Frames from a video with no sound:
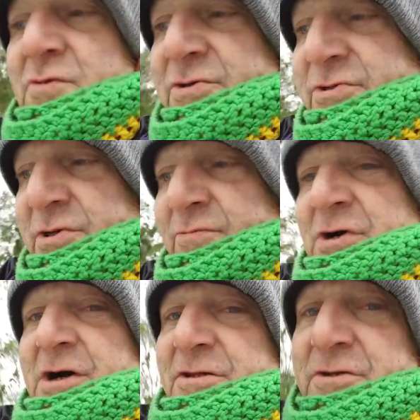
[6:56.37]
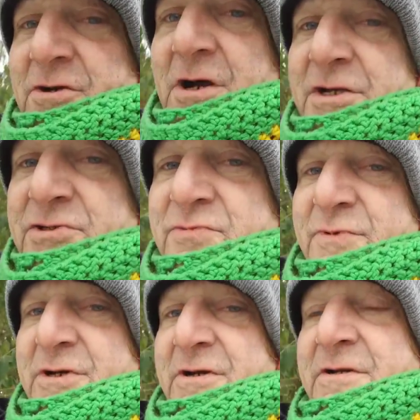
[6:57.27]
which some call the Christ
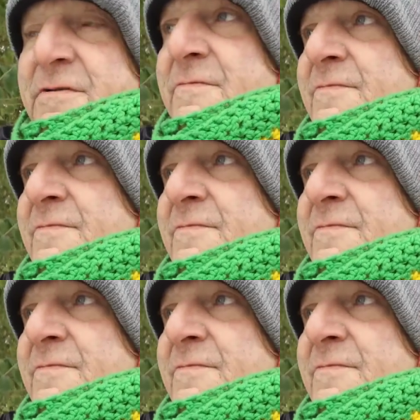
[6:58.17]
Spirit.